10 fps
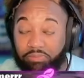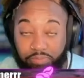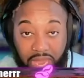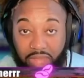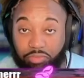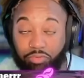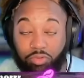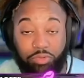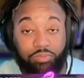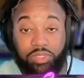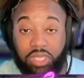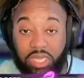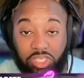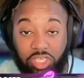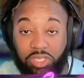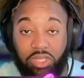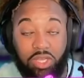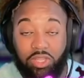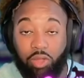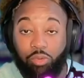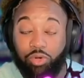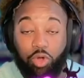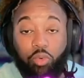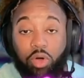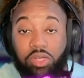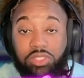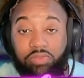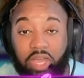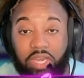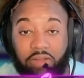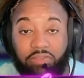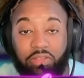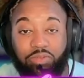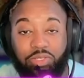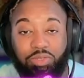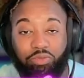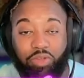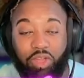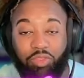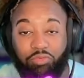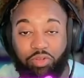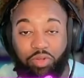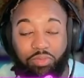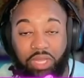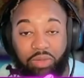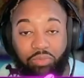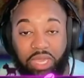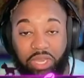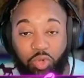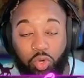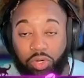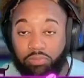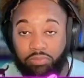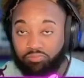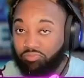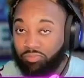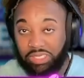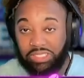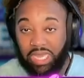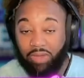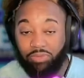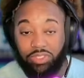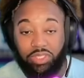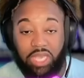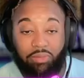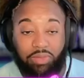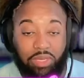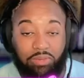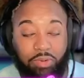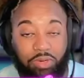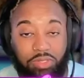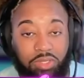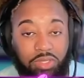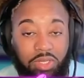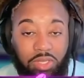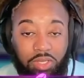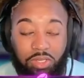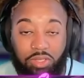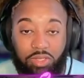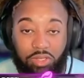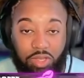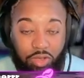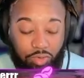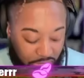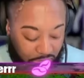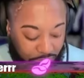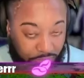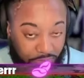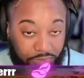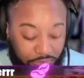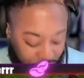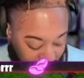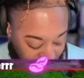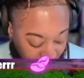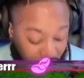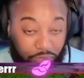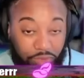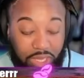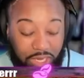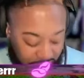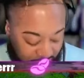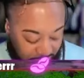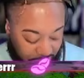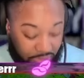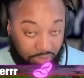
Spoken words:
bathroom, kitchen. There were no walls divided. Everything just was around the room. And we had a door. Because I was just a gambling type of person. Okay. So we're going to do that again.